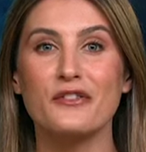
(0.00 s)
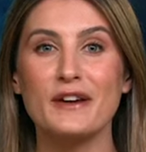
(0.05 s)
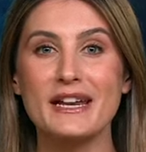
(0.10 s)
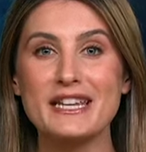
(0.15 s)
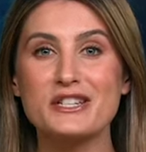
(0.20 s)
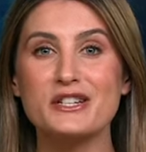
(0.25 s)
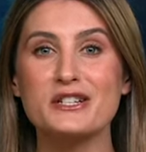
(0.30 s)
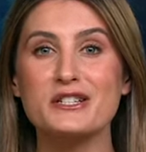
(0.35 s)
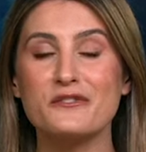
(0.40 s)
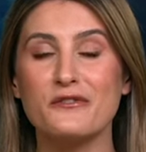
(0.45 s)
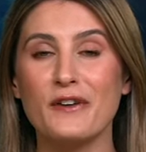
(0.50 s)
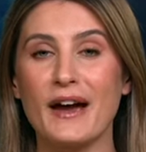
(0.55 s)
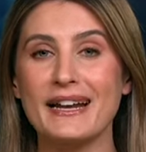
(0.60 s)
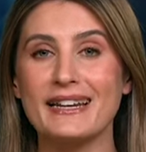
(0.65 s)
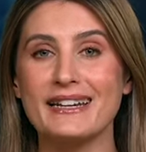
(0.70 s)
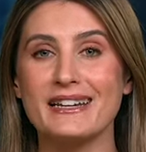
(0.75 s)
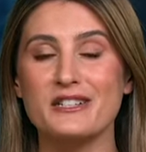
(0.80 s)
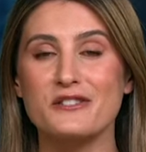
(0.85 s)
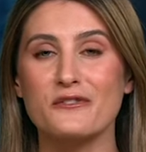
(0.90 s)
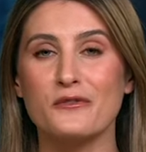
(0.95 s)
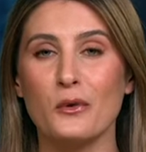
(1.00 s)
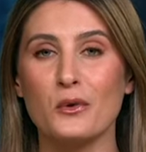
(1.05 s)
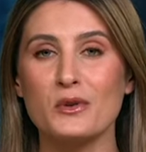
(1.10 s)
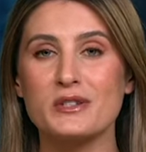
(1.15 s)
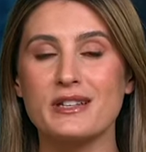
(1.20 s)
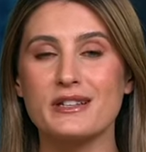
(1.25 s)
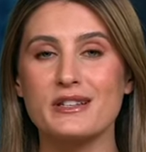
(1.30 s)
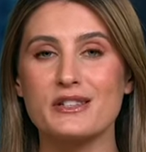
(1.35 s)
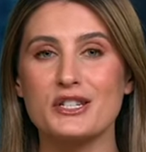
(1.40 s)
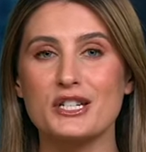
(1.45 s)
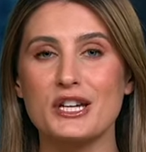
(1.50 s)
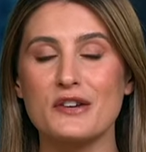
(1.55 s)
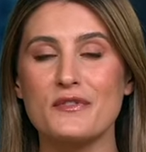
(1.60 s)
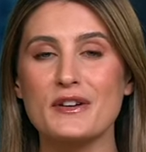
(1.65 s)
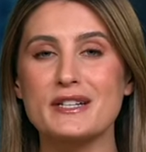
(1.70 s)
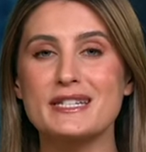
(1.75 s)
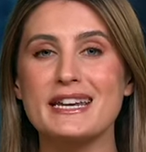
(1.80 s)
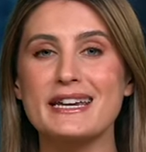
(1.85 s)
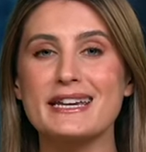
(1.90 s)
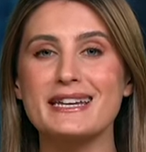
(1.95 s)
Fletcher's failures forces
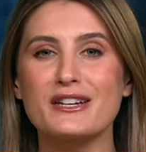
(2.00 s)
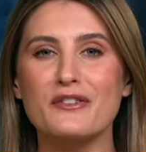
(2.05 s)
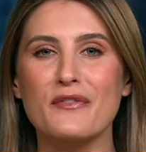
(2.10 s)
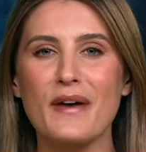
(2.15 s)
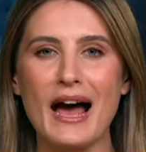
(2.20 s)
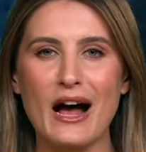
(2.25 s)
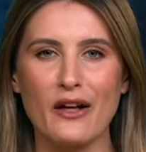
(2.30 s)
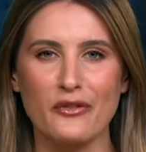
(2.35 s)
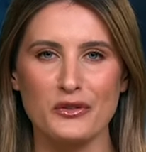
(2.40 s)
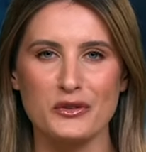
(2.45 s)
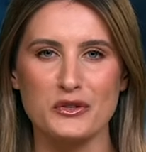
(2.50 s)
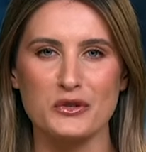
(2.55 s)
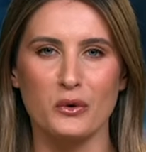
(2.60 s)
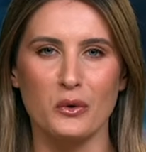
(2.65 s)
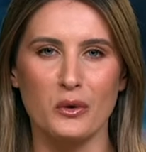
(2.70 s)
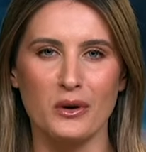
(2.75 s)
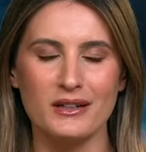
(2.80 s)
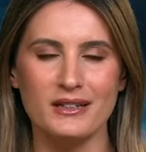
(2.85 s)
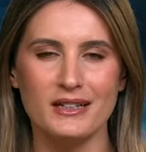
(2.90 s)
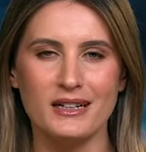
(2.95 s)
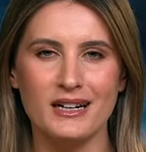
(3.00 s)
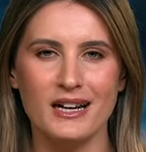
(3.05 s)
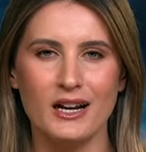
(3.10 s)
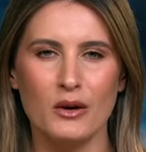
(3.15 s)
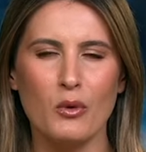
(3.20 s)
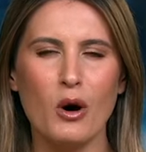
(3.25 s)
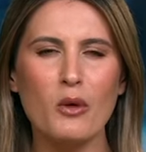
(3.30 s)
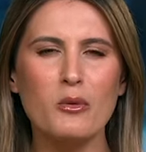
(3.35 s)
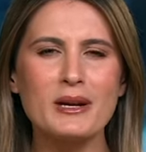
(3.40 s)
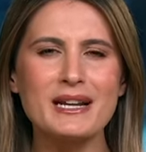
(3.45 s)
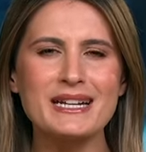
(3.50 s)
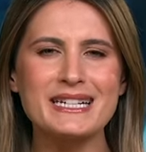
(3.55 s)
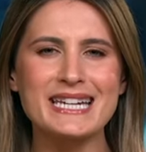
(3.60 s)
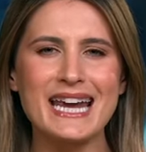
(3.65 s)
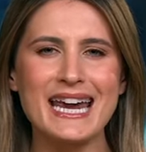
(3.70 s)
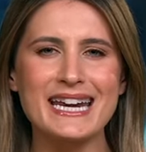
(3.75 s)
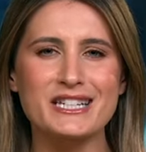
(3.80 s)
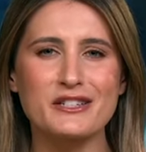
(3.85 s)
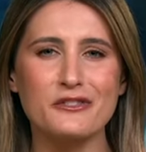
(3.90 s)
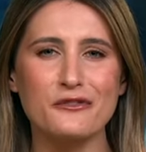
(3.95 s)
chief executive out the door. What will it
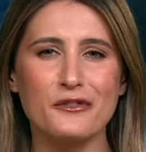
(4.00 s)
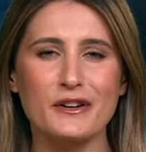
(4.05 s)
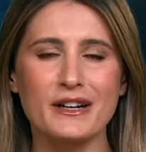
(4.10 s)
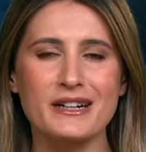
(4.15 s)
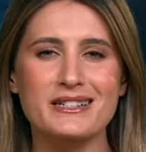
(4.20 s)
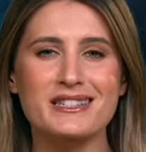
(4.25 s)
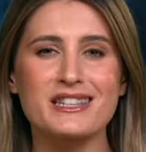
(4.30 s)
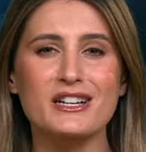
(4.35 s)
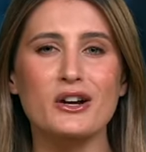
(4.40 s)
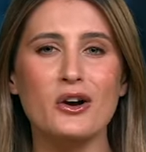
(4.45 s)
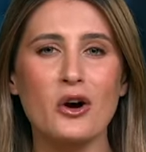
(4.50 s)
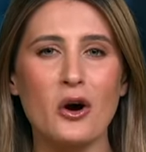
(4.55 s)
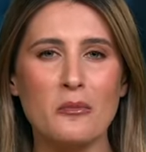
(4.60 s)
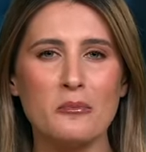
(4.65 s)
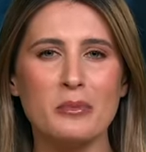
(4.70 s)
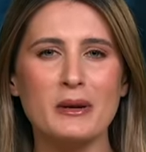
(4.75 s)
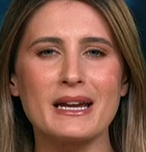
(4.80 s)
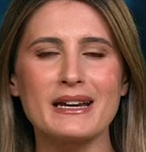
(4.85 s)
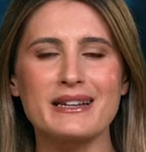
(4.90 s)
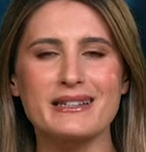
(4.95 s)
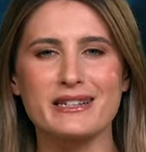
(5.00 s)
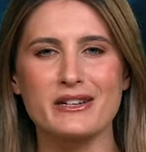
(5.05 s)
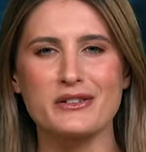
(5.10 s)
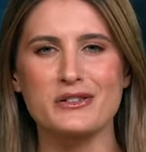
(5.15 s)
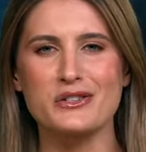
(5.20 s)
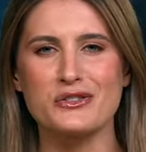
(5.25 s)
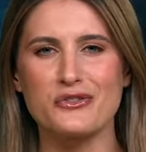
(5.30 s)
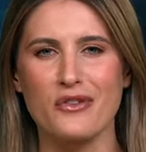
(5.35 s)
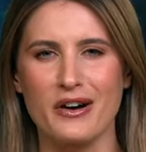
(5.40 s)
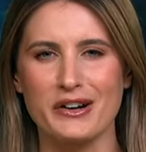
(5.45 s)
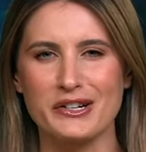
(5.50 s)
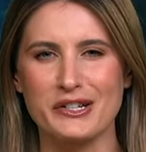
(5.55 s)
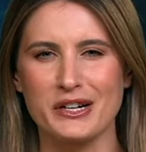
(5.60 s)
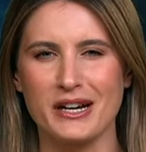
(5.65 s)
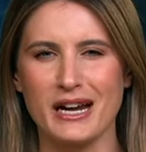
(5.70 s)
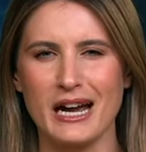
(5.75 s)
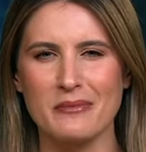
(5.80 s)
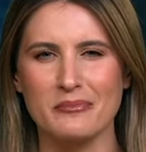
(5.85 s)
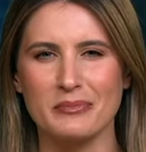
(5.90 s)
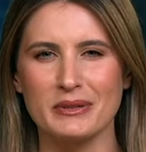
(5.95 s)
take to fix the complex
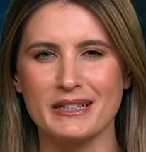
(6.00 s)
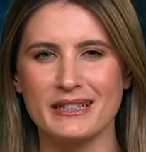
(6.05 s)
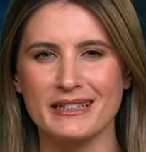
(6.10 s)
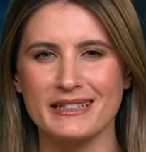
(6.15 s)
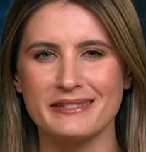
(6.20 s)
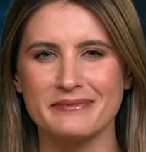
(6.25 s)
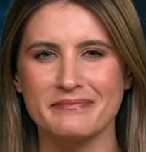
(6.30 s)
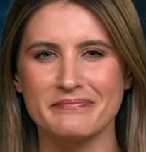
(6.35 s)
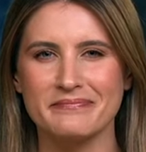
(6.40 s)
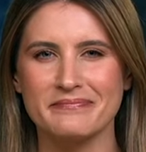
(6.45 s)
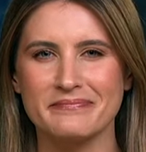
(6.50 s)
construction company?